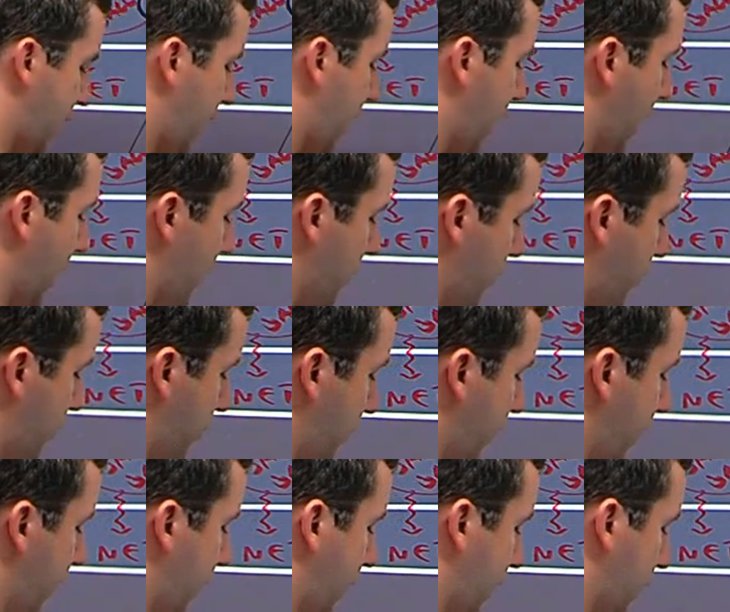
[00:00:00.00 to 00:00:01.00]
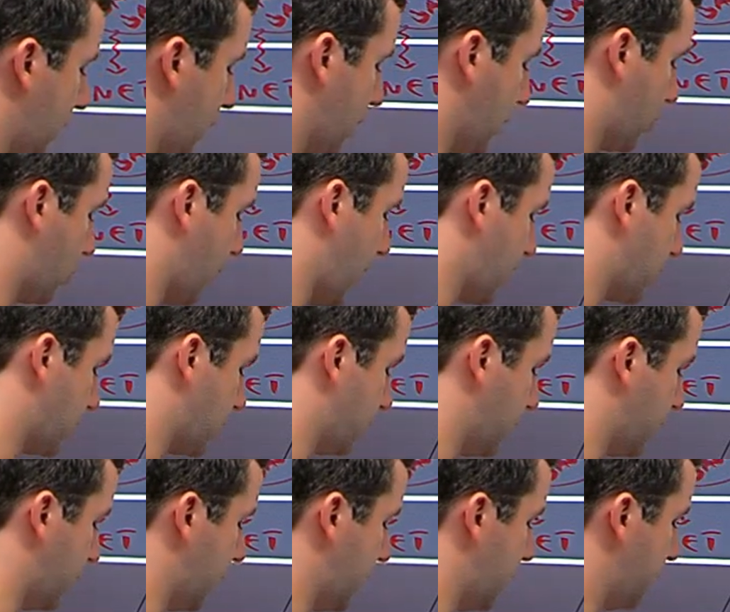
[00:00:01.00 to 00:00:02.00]
and playing
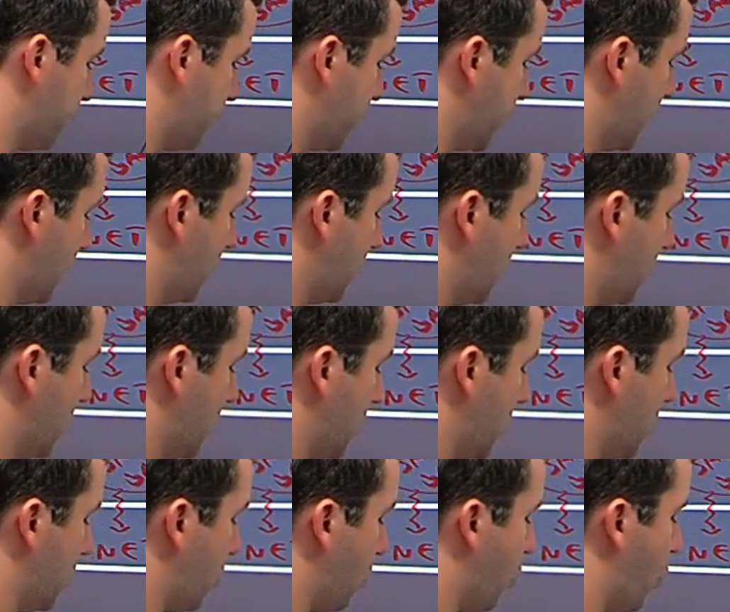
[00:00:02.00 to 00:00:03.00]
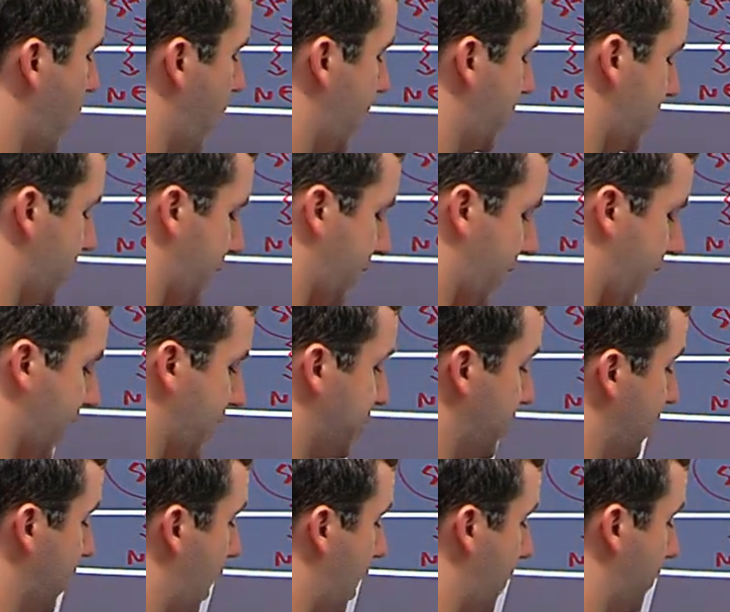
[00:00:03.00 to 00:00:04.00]
aggressively when he has
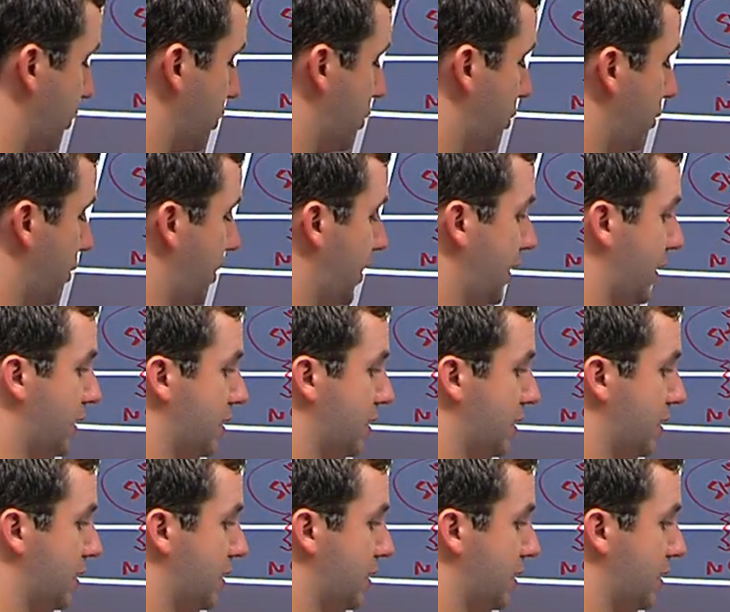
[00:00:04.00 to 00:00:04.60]
the opportunity.